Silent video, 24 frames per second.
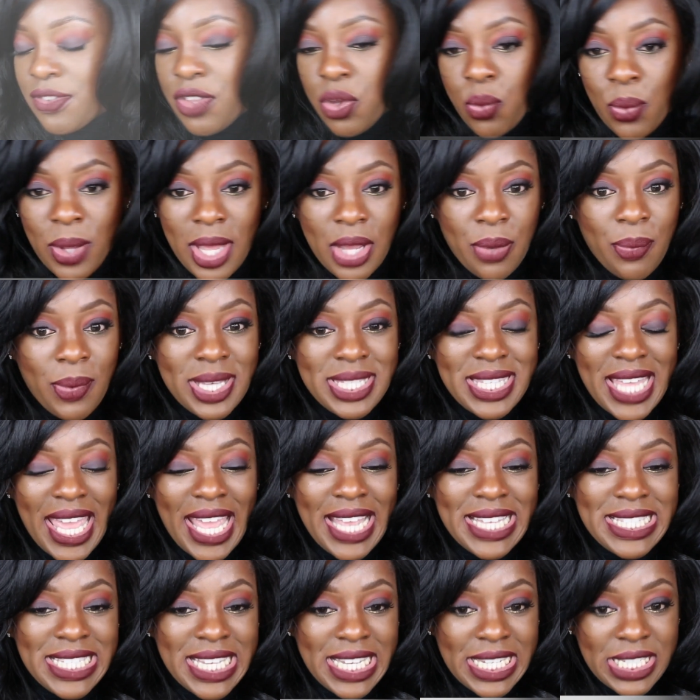of the wig was
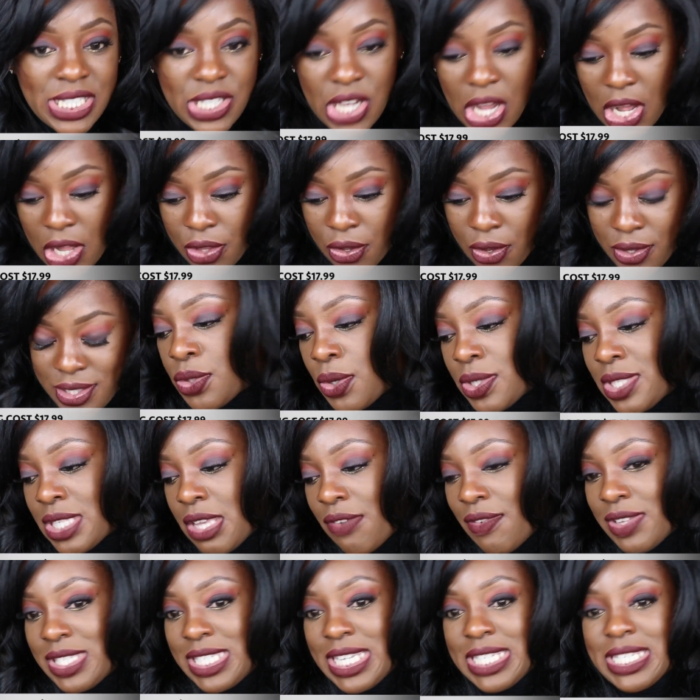$18 or
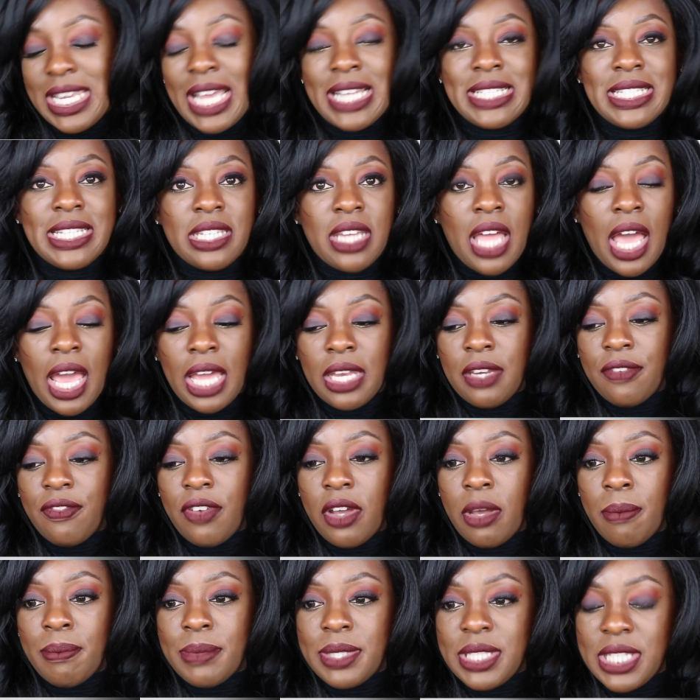$17.99 from